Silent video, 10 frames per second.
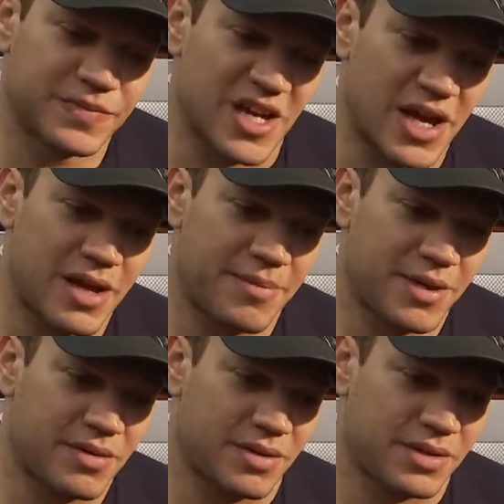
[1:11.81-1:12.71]
Yeah, I
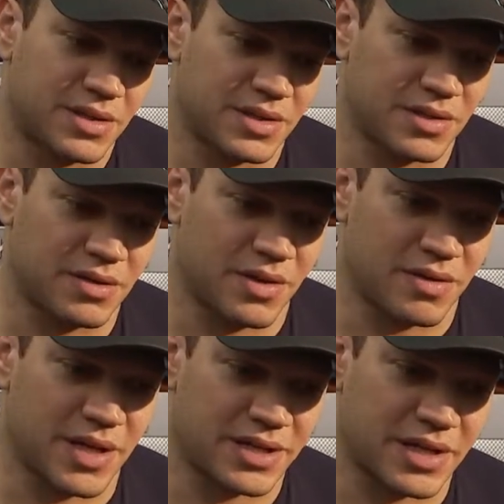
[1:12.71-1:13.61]
mean, it's, you know,
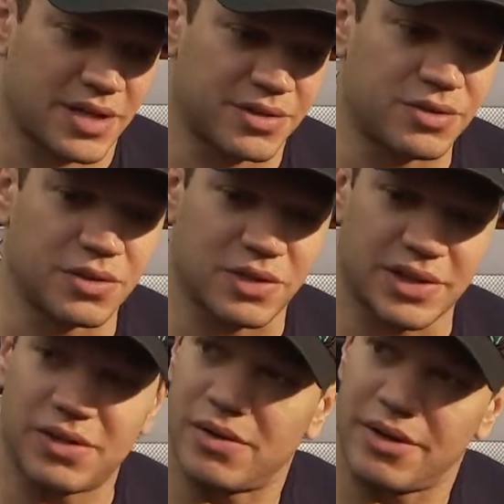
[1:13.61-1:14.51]
nice to get a two-goal
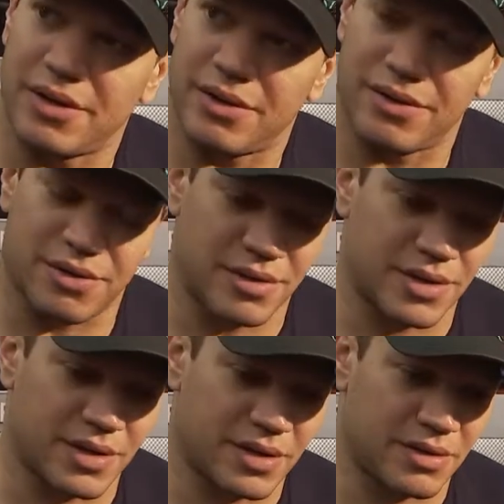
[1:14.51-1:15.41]
lead going into the third,
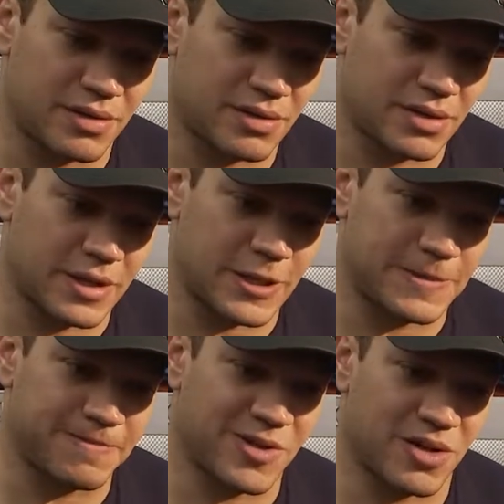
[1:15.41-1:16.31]
and then,
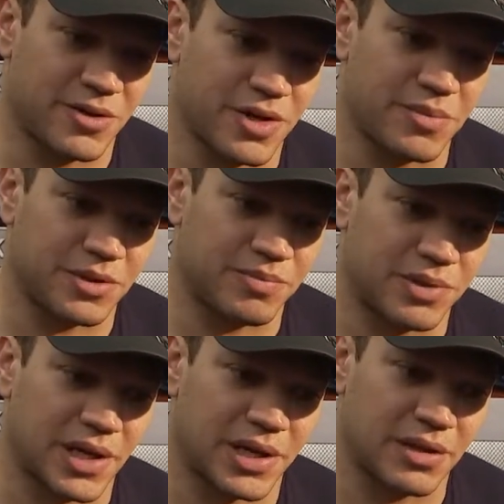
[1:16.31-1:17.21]
you know, you're able to
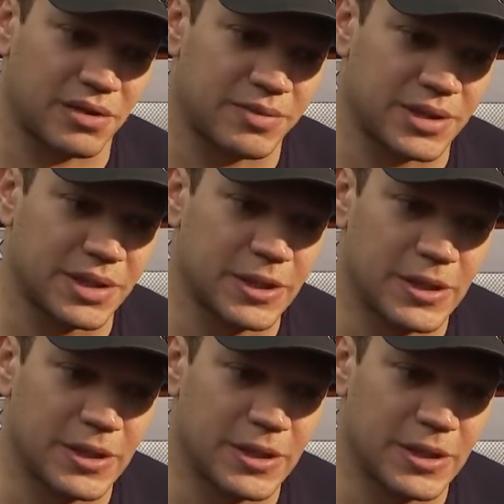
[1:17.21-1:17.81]
play a little bit.